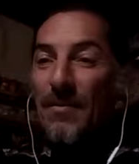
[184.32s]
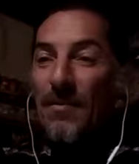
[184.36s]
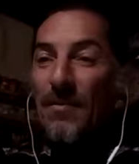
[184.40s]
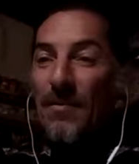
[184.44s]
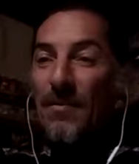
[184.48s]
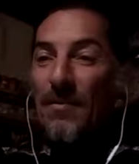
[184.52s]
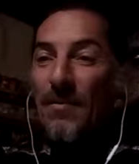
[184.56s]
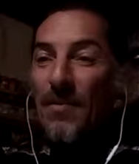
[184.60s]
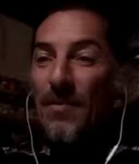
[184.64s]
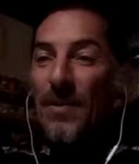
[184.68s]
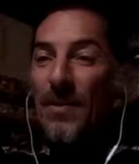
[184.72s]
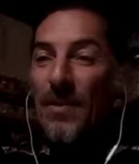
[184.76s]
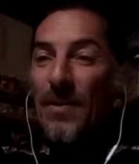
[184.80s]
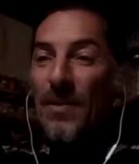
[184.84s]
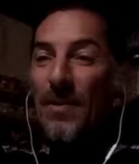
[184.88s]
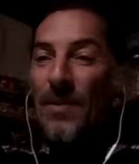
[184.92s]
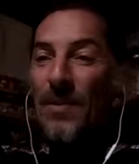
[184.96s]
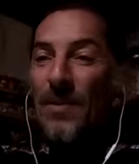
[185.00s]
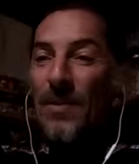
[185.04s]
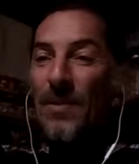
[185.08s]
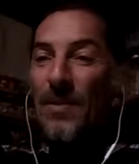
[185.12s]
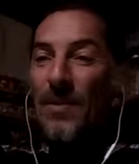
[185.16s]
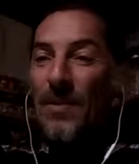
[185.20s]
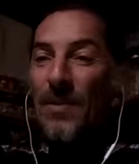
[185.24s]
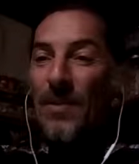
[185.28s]
the
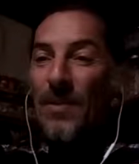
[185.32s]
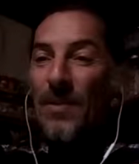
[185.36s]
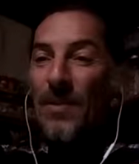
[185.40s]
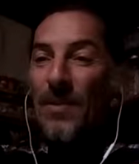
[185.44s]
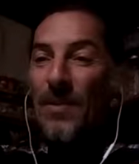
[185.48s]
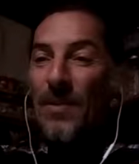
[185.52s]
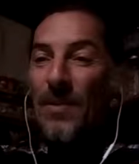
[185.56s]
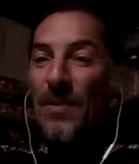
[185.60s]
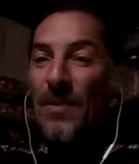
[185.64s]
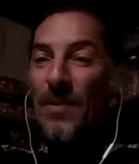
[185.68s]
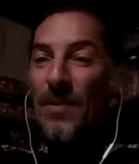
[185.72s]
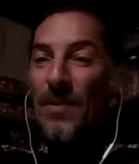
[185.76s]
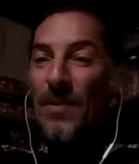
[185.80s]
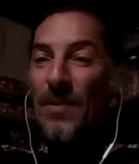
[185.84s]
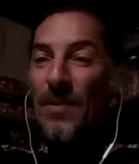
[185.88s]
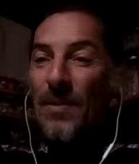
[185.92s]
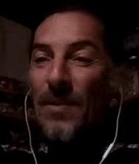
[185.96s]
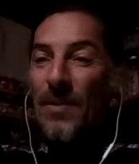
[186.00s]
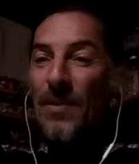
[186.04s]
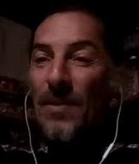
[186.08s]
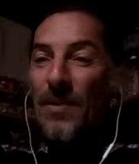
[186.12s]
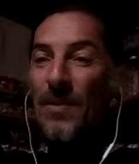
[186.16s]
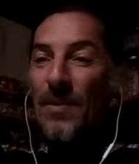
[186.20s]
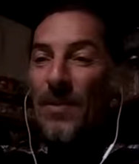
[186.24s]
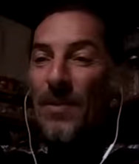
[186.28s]

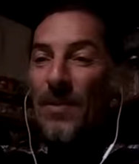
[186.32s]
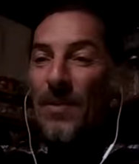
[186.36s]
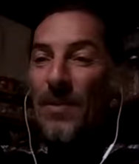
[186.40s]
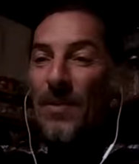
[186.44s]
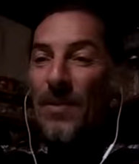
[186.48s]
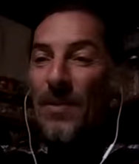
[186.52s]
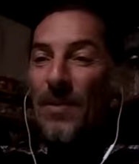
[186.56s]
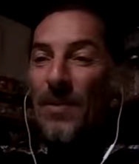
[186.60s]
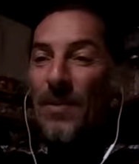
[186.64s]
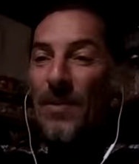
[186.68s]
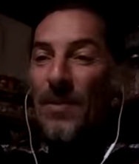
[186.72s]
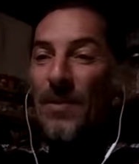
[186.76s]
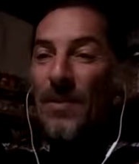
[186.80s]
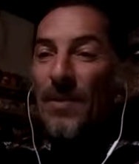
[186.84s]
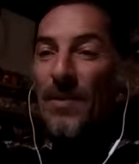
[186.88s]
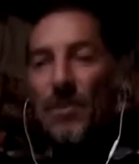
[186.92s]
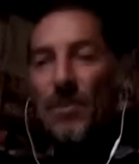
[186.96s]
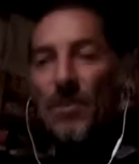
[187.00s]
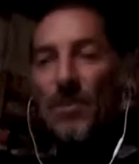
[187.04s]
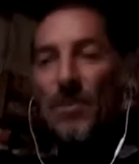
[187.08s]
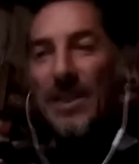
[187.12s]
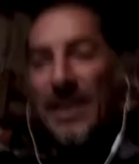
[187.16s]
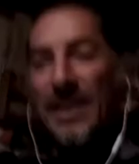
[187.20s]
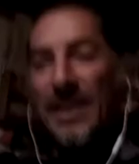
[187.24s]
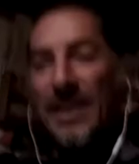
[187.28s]
thinking of the
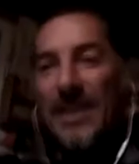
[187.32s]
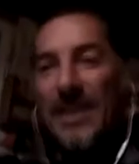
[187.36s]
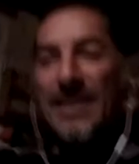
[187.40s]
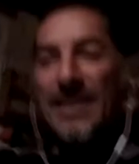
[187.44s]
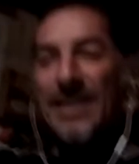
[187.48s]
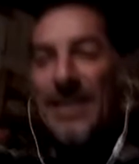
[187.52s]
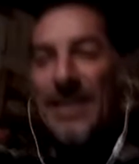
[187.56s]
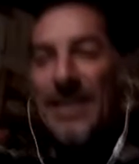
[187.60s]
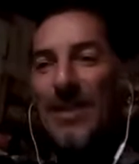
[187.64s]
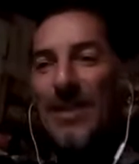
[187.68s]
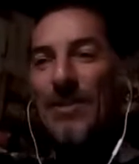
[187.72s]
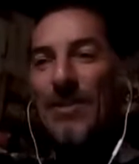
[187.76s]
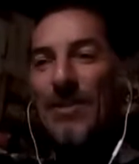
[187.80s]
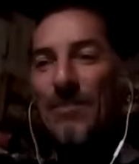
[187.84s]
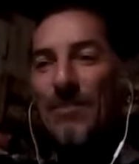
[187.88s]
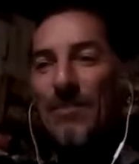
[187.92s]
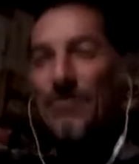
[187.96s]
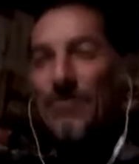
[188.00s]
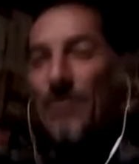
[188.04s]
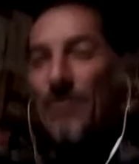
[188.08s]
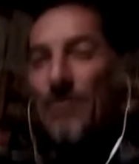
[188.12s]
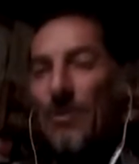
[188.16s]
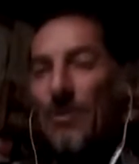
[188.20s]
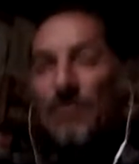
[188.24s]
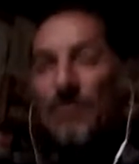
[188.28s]
according of
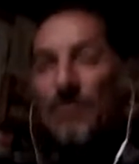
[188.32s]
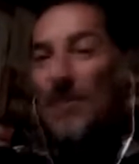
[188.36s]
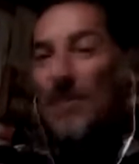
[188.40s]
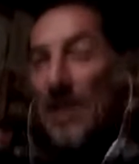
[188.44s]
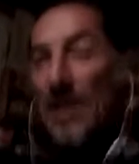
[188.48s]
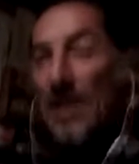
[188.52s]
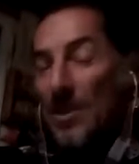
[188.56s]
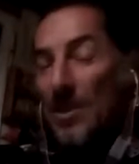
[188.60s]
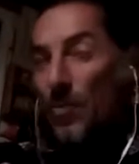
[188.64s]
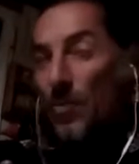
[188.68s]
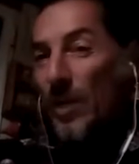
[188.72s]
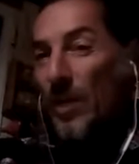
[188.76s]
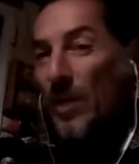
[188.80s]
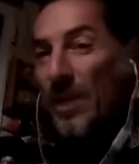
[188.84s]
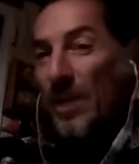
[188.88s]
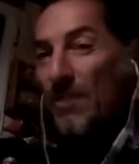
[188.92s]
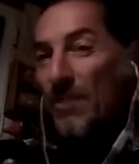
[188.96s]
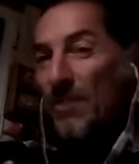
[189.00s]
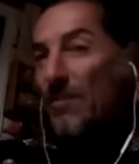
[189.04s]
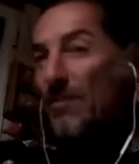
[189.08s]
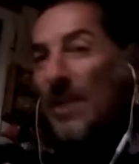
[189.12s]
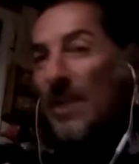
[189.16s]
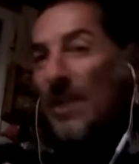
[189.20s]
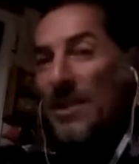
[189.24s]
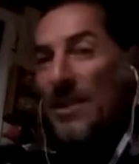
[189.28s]
last week, of
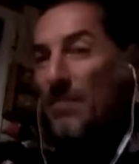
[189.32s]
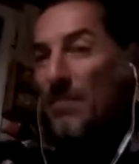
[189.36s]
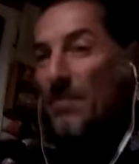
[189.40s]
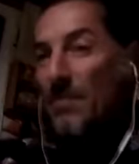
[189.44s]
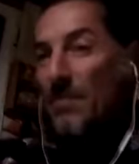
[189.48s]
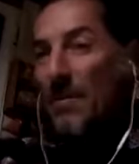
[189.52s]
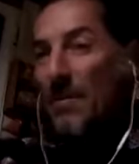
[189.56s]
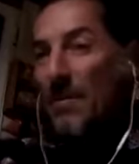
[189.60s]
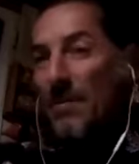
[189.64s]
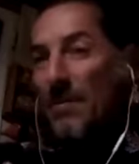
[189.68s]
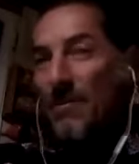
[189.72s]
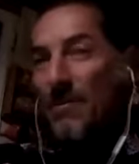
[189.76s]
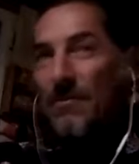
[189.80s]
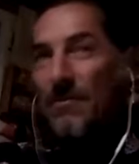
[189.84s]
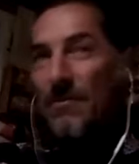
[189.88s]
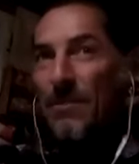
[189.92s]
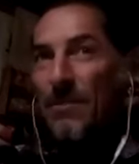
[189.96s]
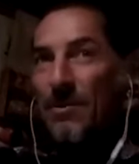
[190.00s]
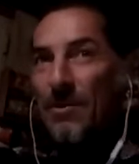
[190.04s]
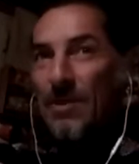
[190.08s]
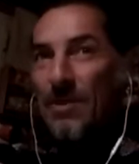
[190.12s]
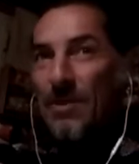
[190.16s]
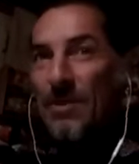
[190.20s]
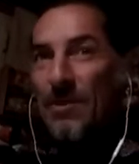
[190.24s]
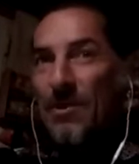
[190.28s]
last month,
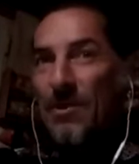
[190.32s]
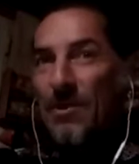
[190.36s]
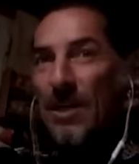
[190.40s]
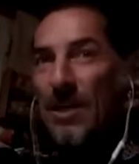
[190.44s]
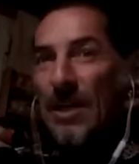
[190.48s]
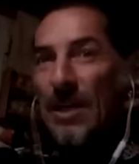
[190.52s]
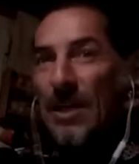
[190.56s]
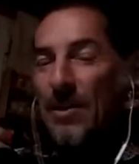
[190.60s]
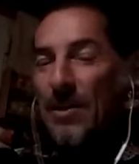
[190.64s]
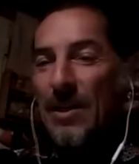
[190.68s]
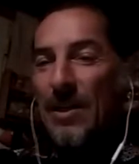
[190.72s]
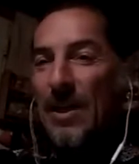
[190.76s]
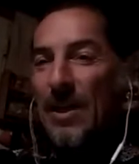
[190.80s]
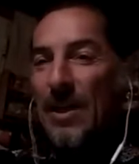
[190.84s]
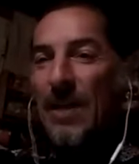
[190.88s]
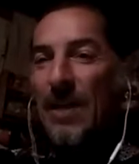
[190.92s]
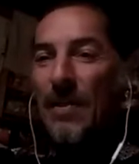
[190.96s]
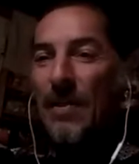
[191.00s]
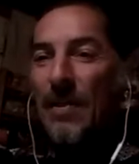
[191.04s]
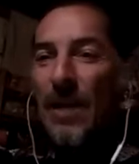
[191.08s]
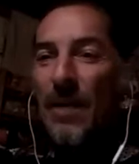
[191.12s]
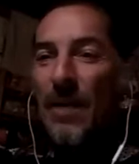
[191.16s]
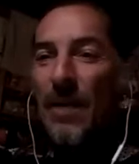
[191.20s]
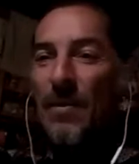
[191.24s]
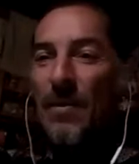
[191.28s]
or
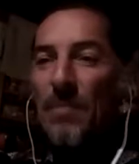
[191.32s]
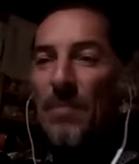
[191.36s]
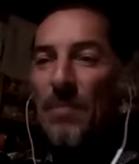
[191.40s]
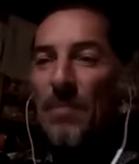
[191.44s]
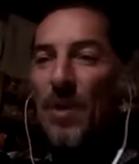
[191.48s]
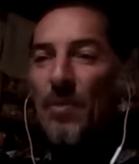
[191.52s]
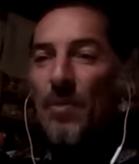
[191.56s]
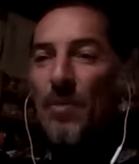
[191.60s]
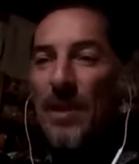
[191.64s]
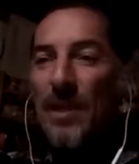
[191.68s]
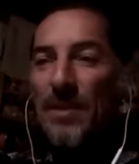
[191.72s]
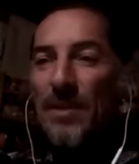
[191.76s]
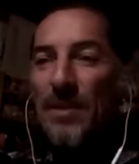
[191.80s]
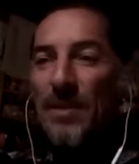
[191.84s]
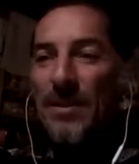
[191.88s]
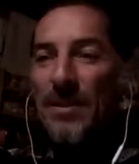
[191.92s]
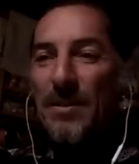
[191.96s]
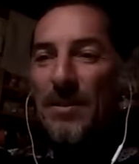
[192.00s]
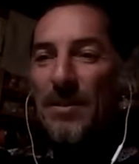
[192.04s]
other moment,